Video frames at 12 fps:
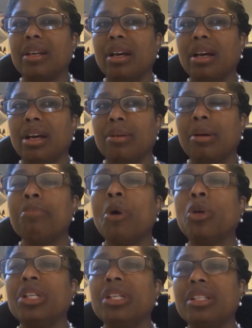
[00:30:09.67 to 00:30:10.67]
a
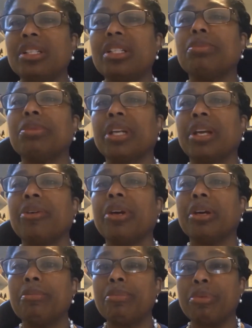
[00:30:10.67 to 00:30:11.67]

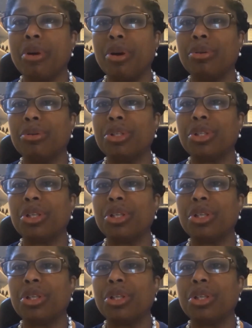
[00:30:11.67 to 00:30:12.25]
multidisciplinary approach